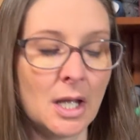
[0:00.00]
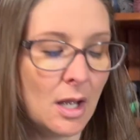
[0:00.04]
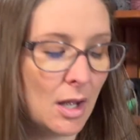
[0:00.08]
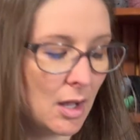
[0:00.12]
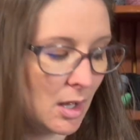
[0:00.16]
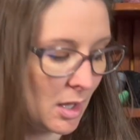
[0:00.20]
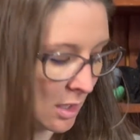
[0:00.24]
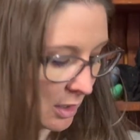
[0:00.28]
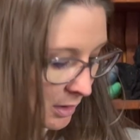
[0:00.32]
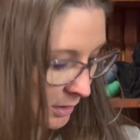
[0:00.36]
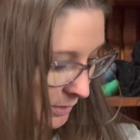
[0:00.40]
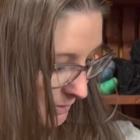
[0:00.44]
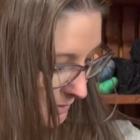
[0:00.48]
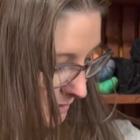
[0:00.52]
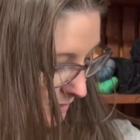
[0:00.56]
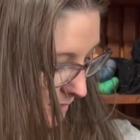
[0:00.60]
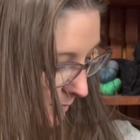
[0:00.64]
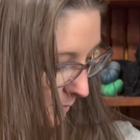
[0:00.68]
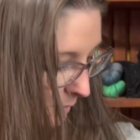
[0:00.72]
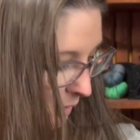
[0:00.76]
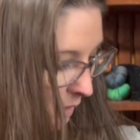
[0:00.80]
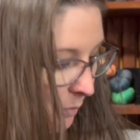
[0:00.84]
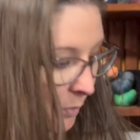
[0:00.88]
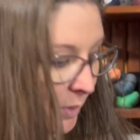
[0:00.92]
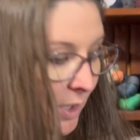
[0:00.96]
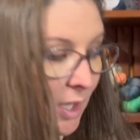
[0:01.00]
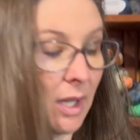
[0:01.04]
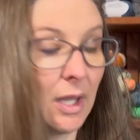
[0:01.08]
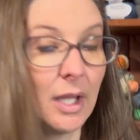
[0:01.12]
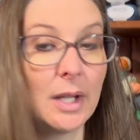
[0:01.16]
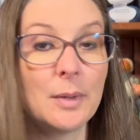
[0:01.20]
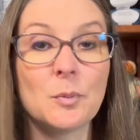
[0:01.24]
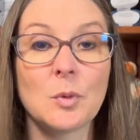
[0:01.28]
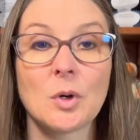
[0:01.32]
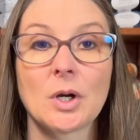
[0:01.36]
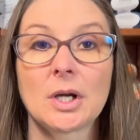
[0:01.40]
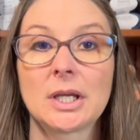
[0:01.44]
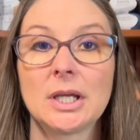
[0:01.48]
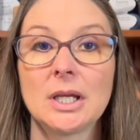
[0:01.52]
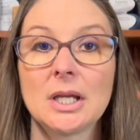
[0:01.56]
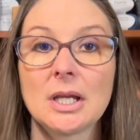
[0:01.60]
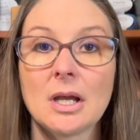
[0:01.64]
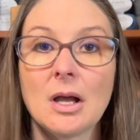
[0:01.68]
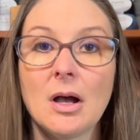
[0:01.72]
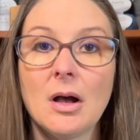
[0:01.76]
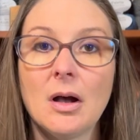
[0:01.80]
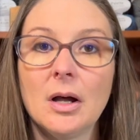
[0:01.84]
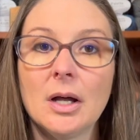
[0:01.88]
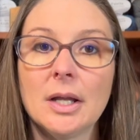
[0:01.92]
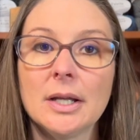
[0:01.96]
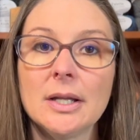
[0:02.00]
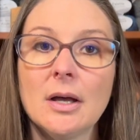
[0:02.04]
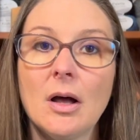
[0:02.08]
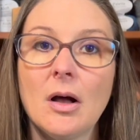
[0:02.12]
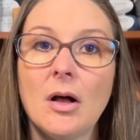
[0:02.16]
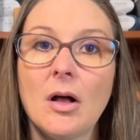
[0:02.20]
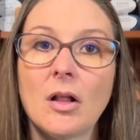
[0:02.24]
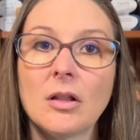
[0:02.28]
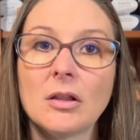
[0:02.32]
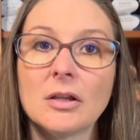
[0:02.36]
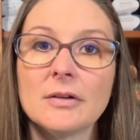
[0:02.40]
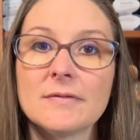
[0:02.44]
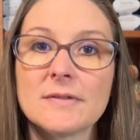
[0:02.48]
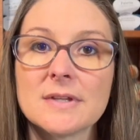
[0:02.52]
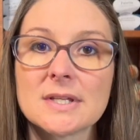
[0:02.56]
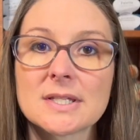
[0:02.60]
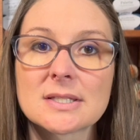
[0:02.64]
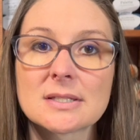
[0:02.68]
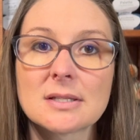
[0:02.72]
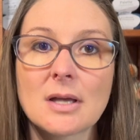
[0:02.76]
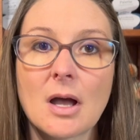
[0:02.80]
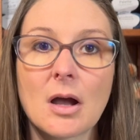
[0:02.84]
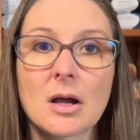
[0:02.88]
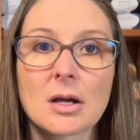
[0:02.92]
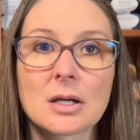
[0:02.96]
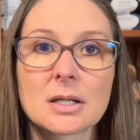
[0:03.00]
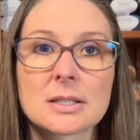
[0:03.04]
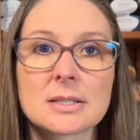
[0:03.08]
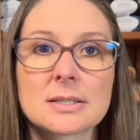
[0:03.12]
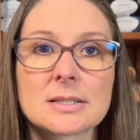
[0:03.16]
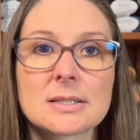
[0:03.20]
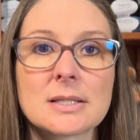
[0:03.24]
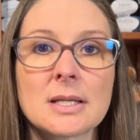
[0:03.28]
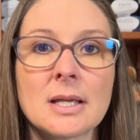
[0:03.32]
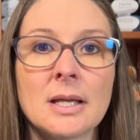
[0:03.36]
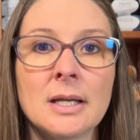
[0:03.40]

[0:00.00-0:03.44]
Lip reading: all summer while I'm working on all of the socks.